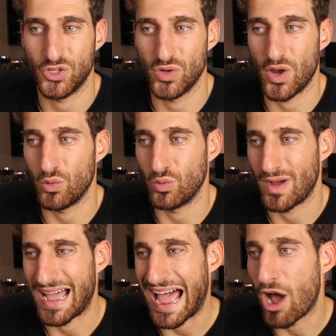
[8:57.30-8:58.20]
to know
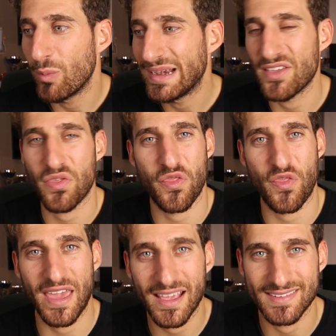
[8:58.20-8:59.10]
how many
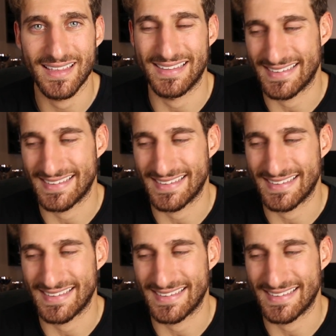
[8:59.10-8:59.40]
things that